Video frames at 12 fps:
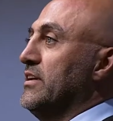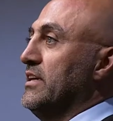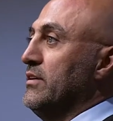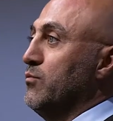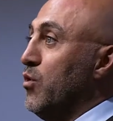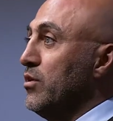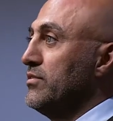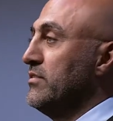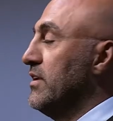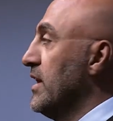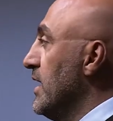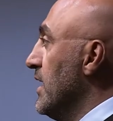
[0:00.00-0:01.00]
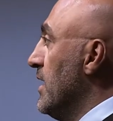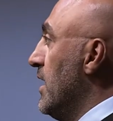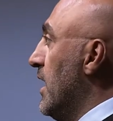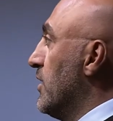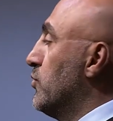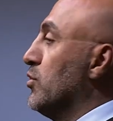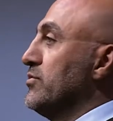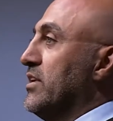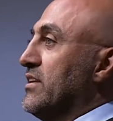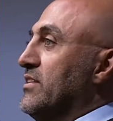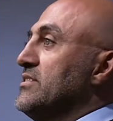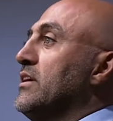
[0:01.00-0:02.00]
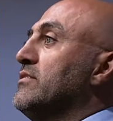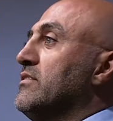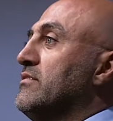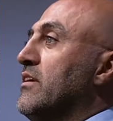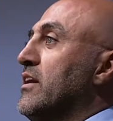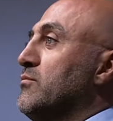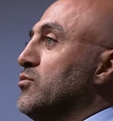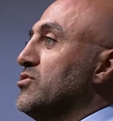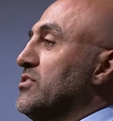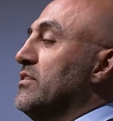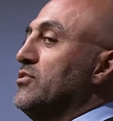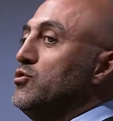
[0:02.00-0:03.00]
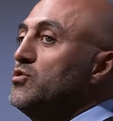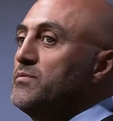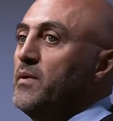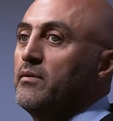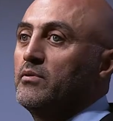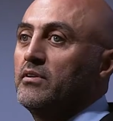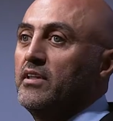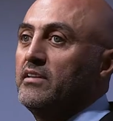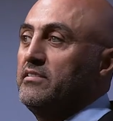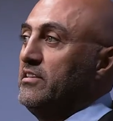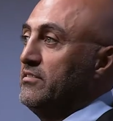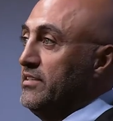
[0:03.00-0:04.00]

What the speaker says: I want. I contact the Sunday Times, which is a newspaper that he